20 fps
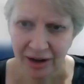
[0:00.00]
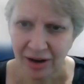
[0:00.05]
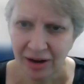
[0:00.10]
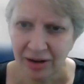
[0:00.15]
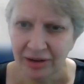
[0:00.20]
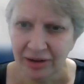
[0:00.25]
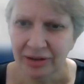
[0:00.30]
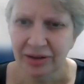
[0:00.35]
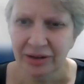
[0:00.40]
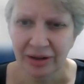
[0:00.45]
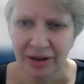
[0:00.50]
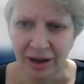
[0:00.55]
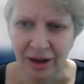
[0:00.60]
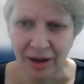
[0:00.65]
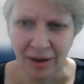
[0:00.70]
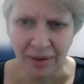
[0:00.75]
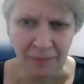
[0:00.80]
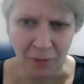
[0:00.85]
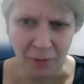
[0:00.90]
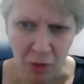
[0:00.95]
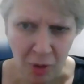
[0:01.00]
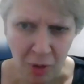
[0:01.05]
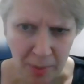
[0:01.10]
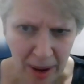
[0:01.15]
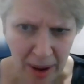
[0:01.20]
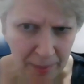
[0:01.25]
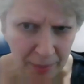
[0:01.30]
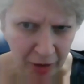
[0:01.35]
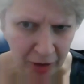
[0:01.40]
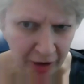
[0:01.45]
can't
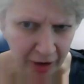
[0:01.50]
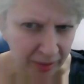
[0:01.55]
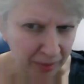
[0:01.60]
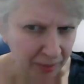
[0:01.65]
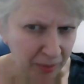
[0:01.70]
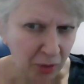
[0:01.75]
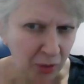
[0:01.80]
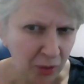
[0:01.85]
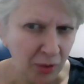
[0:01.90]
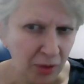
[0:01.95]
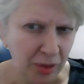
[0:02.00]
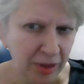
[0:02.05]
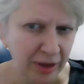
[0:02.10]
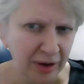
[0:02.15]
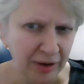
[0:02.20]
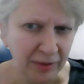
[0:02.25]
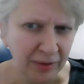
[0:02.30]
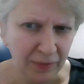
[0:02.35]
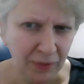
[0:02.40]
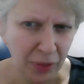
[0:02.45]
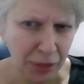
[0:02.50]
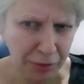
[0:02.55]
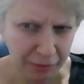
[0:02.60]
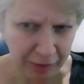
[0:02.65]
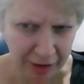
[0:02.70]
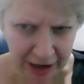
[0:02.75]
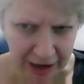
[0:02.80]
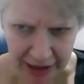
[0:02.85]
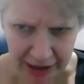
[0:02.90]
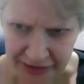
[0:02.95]
remember more than
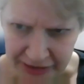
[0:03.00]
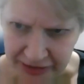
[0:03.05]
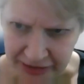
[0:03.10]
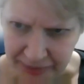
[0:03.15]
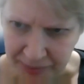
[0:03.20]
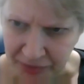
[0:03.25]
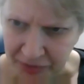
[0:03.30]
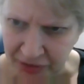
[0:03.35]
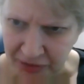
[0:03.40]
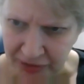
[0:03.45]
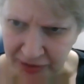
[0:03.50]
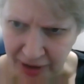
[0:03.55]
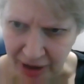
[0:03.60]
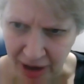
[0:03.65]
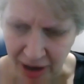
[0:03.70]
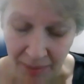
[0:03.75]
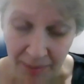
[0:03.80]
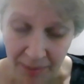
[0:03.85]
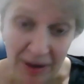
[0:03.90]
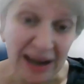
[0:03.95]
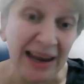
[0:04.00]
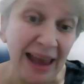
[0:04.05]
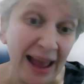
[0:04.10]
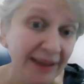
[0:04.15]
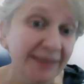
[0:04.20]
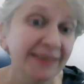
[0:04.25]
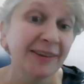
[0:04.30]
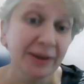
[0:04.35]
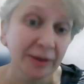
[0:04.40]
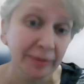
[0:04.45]
3 items.
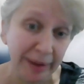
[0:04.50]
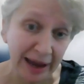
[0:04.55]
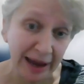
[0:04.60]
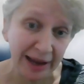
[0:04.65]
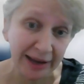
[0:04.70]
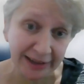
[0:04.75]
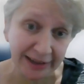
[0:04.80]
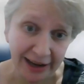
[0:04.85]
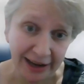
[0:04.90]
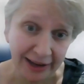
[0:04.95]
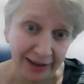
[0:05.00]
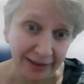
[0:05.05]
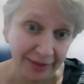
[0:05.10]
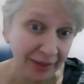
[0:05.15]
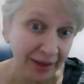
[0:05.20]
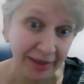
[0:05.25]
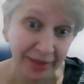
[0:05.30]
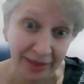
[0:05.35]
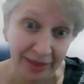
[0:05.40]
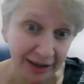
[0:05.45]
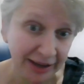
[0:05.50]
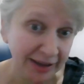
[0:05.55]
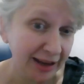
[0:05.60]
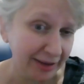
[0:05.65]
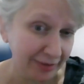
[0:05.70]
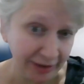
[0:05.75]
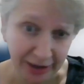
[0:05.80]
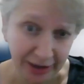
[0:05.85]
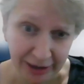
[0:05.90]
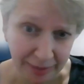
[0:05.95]
Less on a bad day. There are
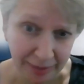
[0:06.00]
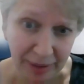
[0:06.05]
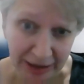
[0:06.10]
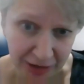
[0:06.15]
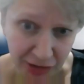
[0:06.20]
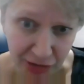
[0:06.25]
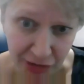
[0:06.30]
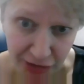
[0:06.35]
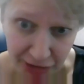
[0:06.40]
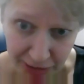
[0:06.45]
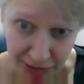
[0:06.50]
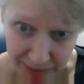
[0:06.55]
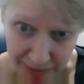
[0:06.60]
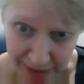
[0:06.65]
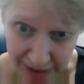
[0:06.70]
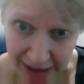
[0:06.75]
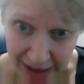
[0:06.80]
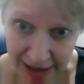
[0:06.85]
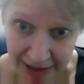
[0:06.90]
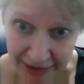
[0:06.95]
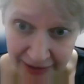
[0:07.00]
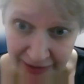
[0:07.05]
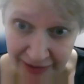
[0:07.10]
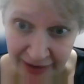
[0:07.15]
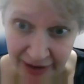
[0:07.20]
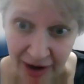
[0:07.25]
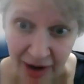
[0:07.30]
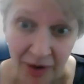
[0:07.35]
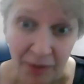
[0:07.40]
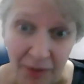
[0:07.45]
days I can manage 2.
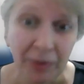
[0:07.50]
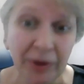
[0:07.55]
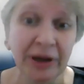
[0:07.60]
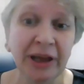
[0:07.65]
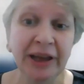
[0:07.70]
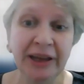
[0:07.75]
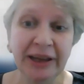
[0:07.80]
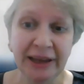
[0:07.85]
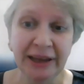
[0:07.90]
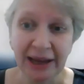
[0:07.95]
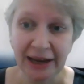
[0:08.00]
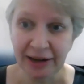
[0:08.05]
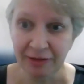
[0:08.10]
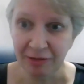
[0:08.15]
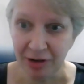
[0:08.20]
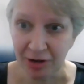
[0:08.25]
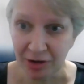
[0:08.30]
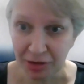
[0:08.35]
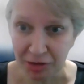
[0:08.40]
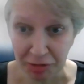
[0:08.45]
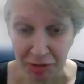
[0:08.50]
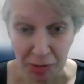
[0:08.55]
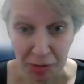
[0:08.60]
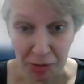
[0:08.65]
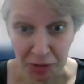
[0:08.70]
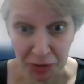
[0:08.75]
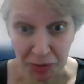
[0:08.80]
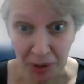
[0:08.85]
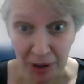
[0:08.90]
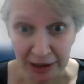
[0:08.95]
And when I get it wrong
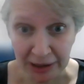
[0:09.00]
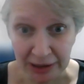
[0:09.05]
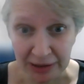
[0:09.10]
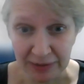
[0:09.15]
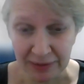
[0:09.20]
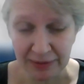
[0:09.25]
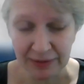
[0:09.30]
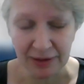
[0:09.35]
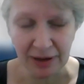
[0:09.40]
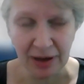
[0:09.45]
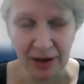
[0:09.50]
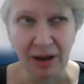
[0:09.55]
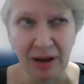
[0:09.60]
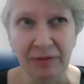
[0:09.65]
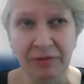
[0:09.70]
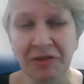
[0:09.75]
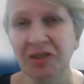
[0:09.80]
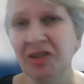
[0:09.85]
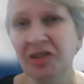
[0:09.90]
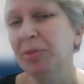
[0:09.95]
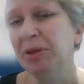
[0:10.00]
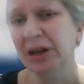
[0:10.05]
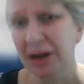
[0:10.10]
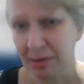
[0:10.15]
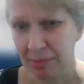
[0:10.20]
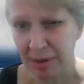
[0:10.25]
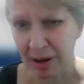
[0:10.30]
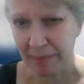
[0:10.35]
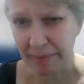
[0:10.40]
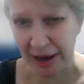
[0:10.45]
twice, for something
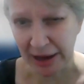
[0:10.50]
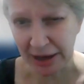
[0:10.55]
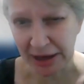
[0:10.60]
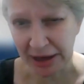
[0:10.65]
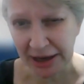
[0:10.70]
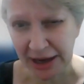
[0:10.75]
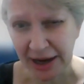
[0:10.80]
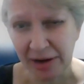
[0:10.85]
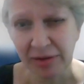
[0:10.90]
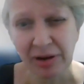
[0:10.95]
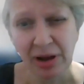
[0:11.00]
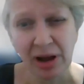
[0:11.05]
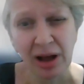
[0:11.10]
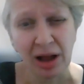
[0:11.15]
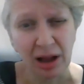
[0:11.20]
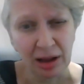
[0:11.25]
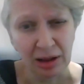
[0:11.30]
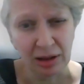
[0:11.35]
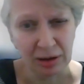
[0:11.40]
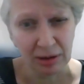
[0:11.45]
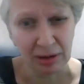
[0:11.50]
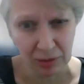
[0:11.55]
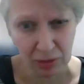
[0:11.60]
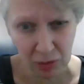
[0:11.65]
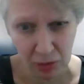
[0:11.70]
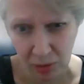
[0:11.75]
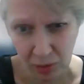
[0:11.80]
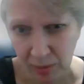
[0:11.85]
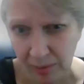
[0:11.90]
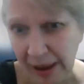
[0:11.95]
like my bank account, I'll
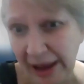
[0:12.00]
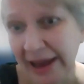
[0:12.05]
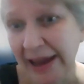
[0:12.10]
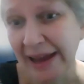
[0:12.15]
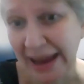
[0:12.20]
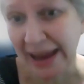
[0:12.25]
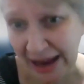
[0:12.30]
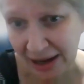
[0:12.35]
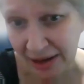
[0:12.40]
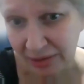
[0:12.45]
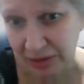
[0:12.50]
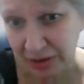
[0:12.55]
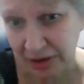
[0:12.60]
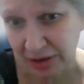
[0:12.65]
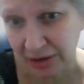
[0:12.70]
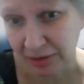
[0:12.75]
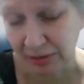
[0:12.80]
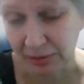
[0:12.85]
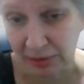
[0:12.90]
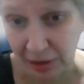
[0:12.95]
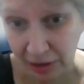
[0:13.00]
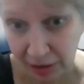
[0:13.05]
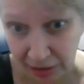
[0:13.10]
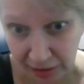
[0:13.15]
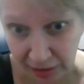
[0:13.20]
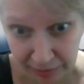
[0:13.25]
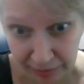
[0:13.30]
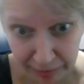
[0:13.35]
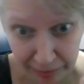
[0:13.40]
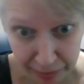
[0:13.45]
call my accountant who'll log
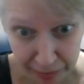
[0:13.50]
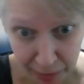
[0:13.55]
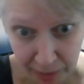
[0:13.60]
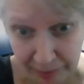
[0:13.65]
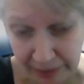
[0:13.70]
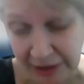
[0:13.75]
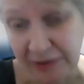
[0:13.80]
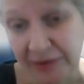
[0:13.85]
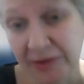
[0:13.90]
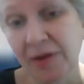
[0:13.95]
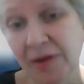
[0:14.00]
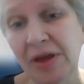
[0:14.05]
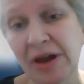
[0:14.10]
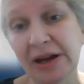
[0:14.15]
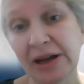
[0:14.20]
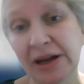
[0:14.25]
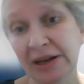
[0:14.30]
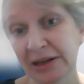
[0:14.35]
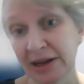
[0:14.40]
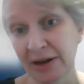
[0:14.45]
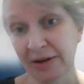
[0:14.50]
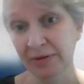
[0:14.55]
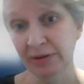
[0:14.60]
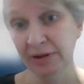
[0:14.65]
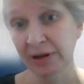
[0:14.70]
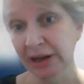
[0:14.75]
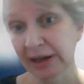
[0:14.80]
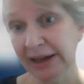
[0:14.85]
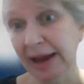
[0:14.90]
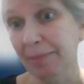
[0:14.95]
on for me so that I
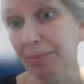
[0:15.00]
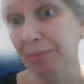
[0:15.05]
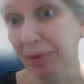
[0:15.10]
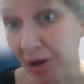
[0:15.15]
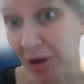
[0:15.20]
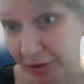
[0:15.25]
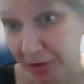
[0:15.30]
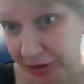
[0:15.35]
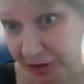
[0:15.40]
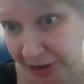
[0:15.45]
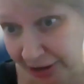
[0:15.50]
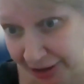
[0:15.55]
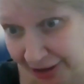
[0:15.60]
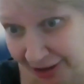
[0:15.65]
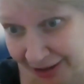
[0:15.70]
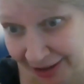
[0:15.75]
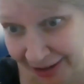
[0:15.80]
don't get blocked.